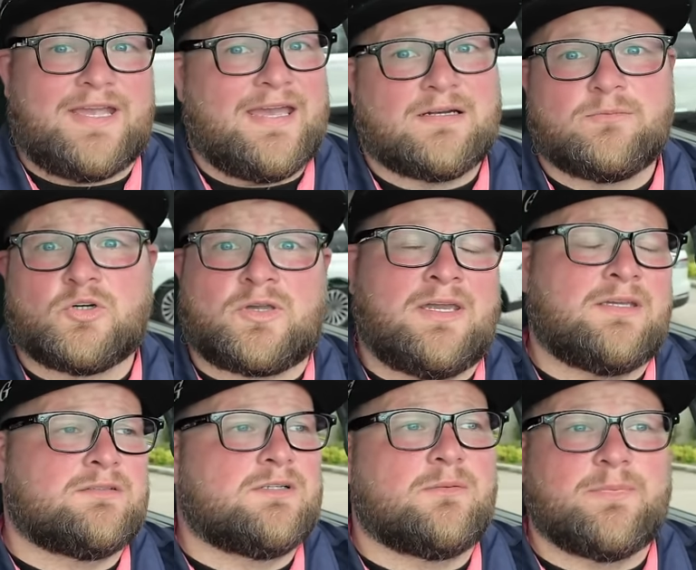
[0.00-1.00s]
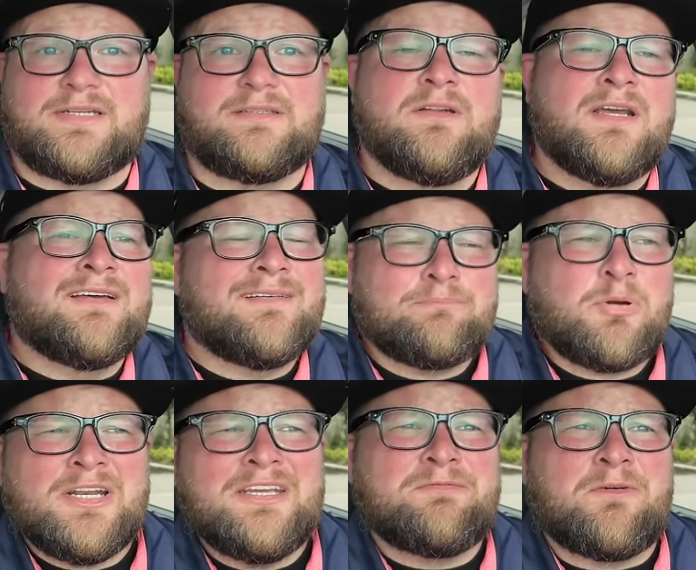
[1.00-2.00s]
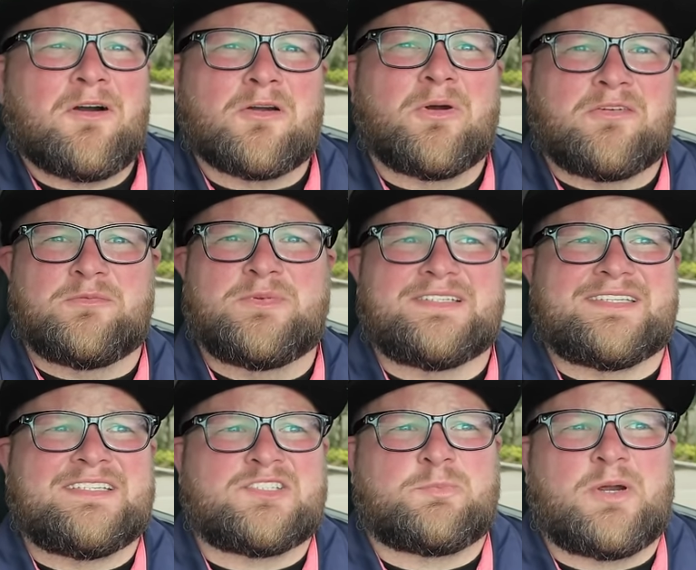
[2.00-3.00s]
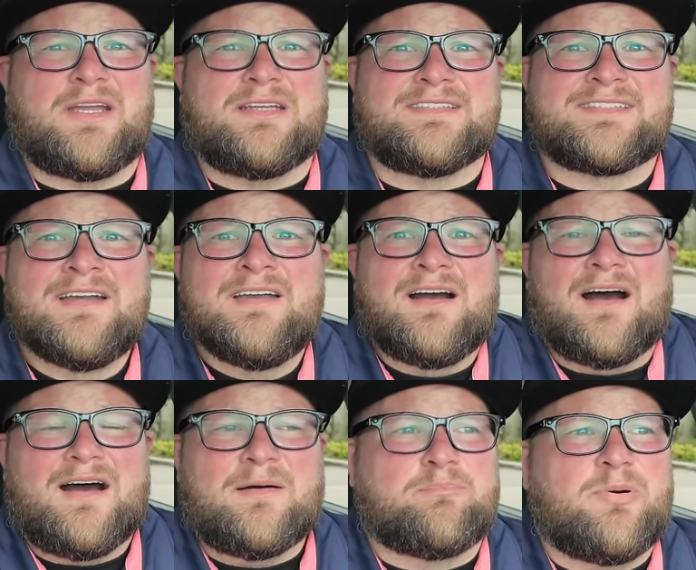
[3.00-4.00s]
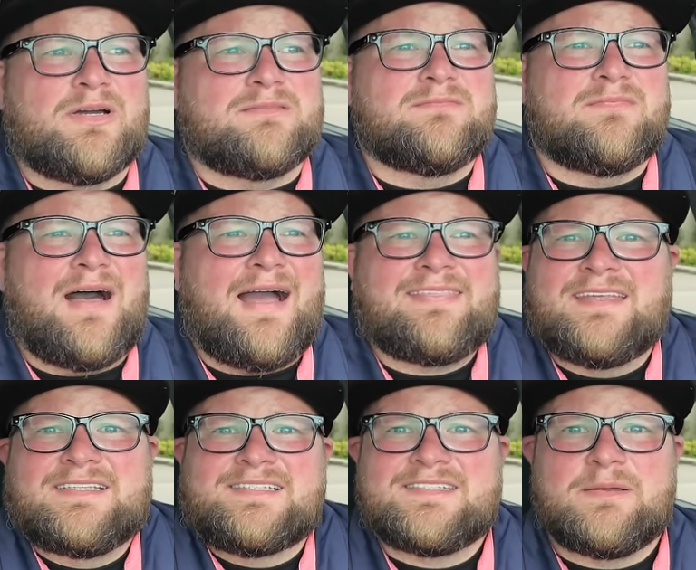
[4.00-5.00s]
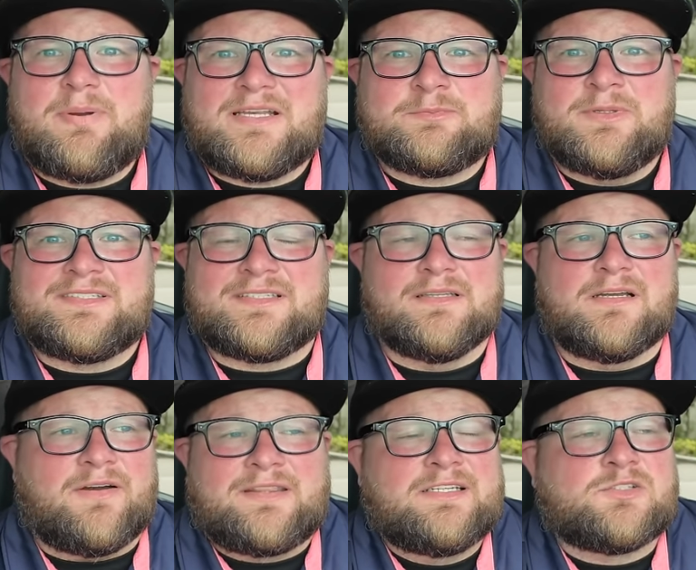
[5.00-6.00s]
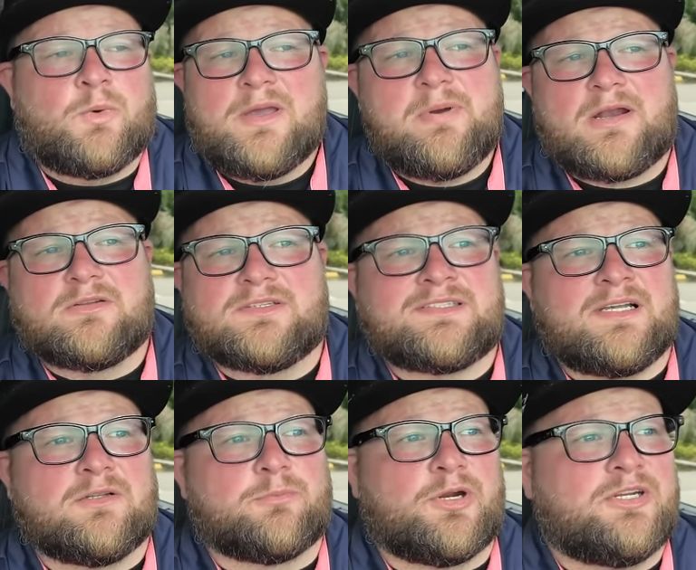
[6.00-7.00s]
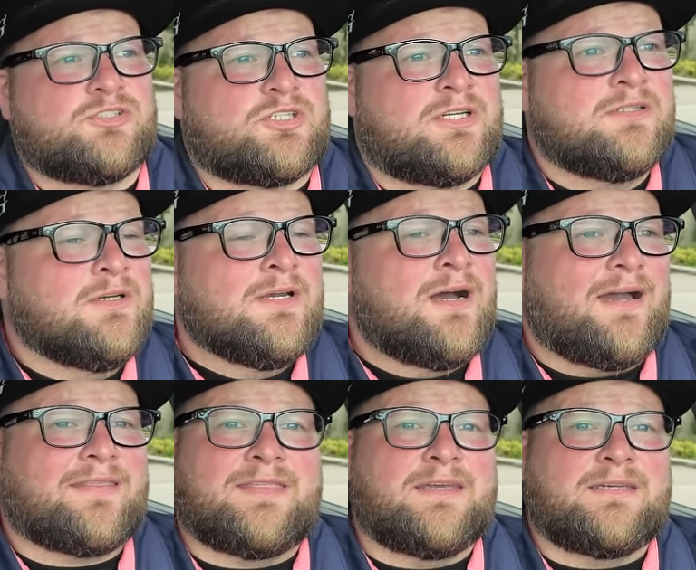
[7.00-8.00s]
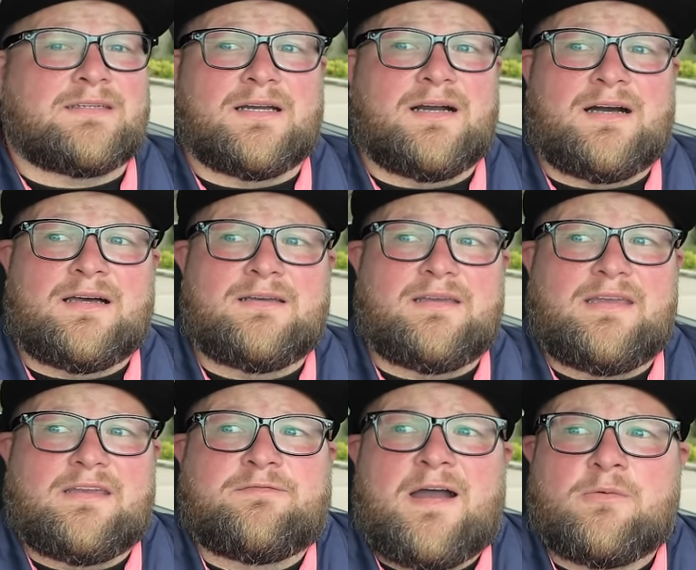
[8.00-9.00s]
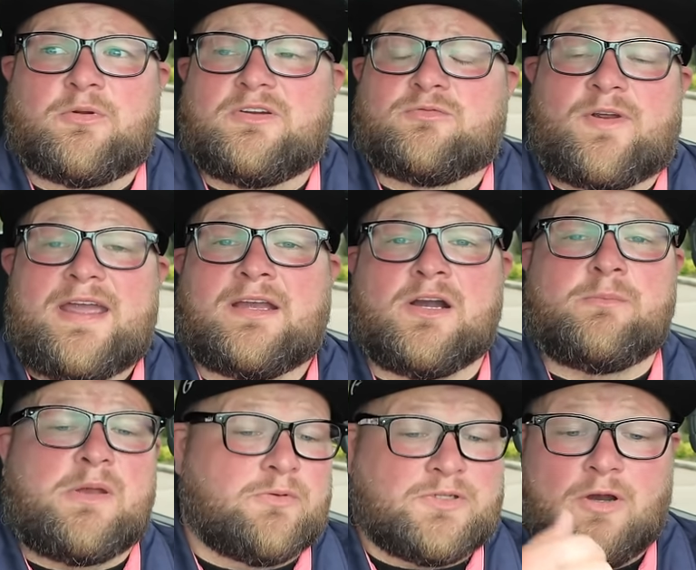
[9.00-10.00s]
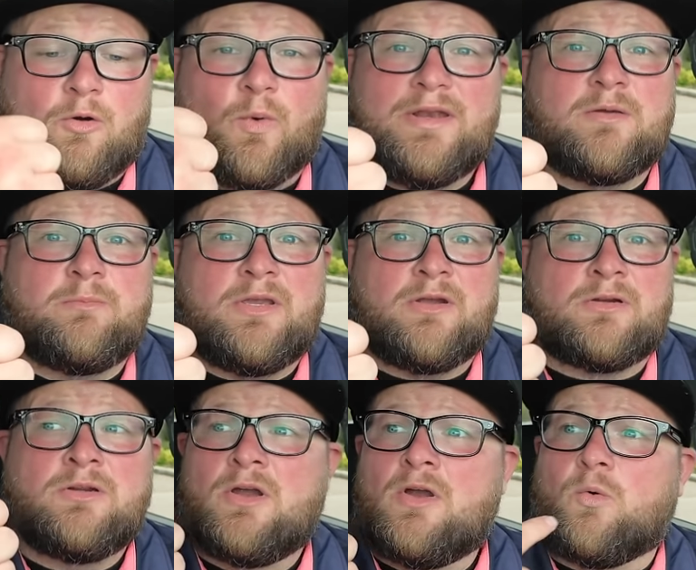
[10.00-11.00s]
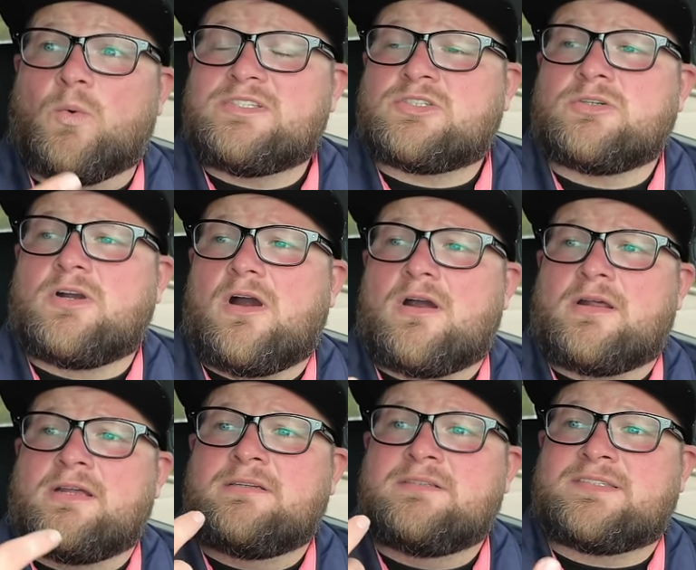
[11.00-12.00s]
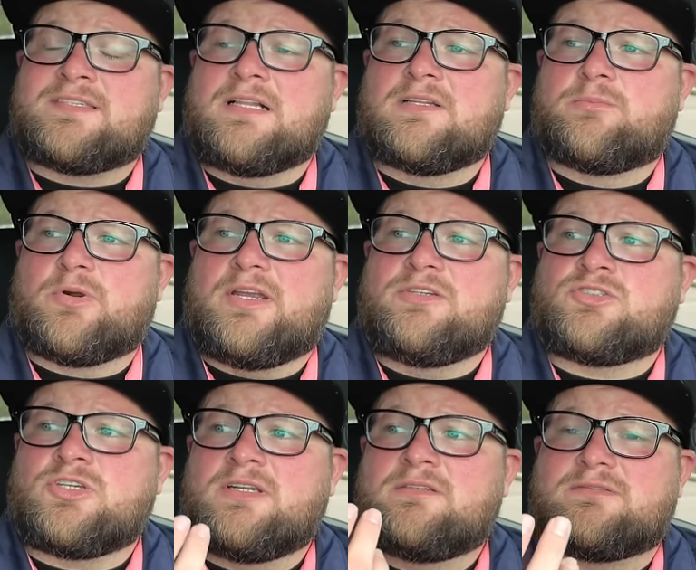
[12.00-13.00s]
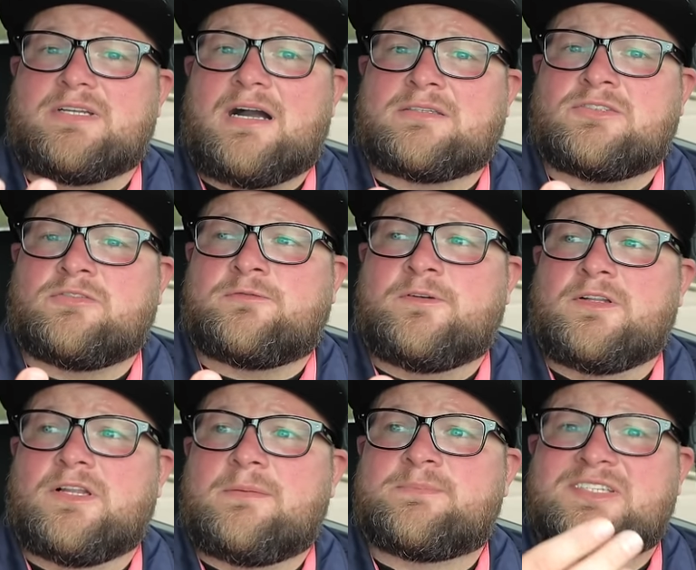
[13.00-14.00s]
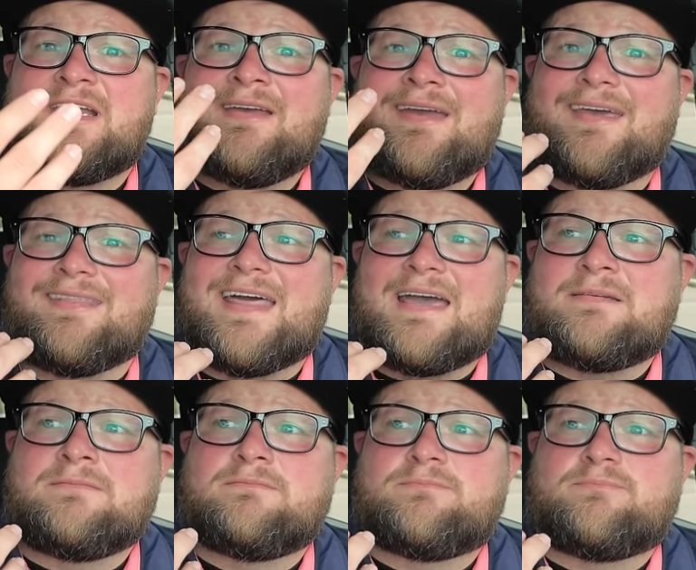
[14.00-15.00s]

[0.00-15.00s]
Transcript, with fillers: Animal Kingdom, and pretty far away from Disney Springs. Uh, but I think this is the best place to live. I think it's way better than Celebration. I think uh, if I would have ranked them, it would go Windermere, Winter Garden, Celebration, Dr. Phillips, and then